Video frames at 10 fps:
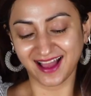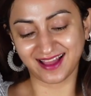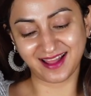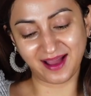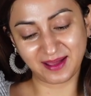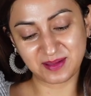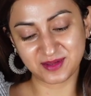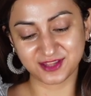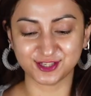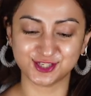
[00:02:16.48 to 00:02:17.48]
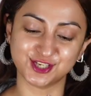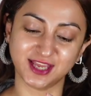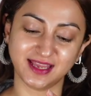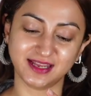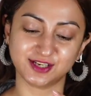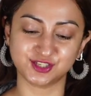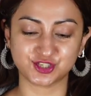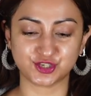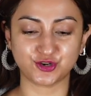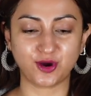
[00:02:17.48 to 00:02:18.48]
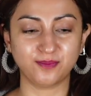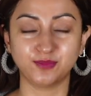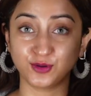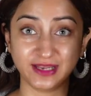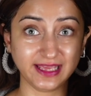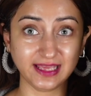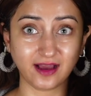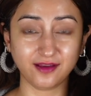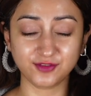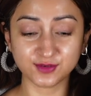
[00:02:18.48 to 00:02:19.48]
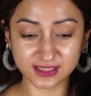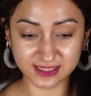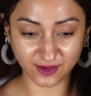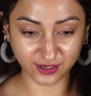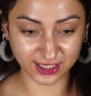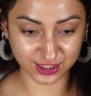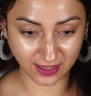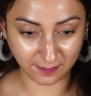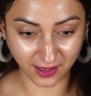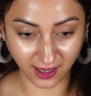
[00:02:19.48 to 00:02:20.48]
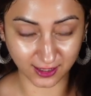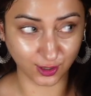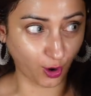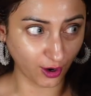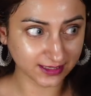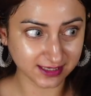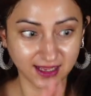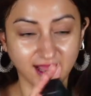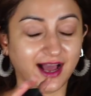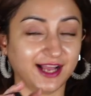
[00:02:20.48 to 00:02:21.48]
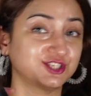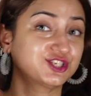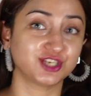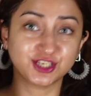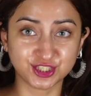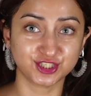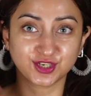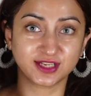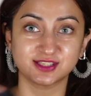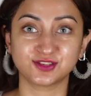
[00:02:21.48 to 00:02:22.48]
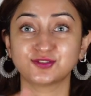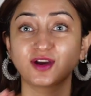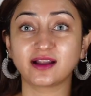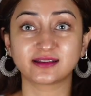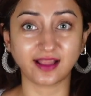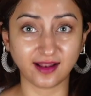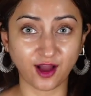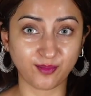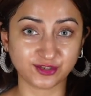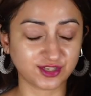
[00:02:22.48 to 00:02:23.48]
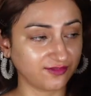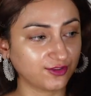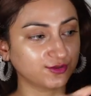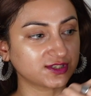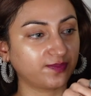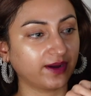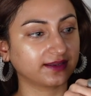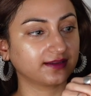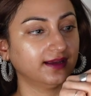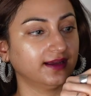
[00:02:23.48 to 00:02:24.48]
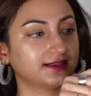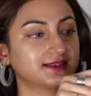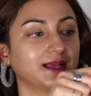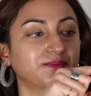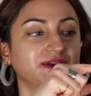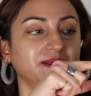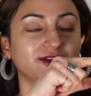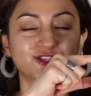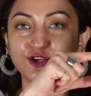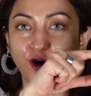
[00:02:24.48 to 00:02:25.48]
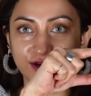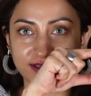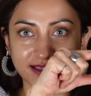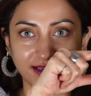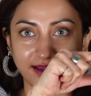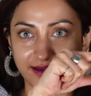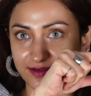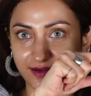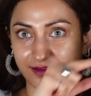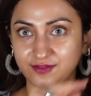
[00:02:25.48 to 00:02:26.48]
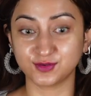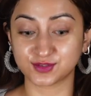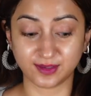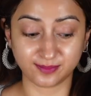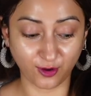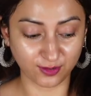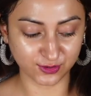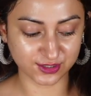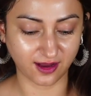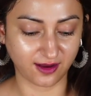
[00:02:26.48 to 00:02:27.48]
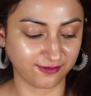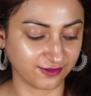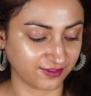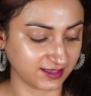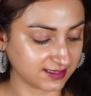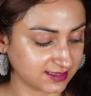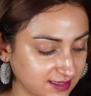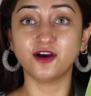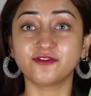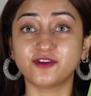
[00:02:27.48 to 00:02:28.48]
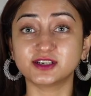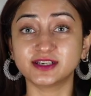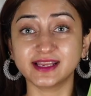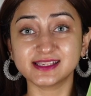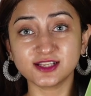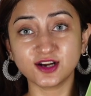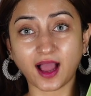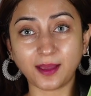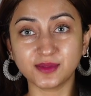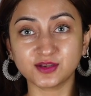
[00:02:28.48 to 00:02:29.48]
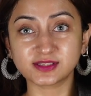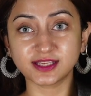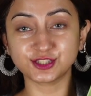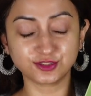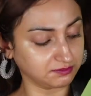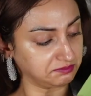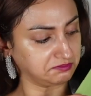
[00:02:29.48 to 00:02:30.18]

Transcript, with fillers: And I am in the shade Stromboli. I've used this foundation up a lot. I just shook it, so you can't tell how much I've used, but it's like pretty much gone till here. I've used up almost half of this. For today's look, I'm using...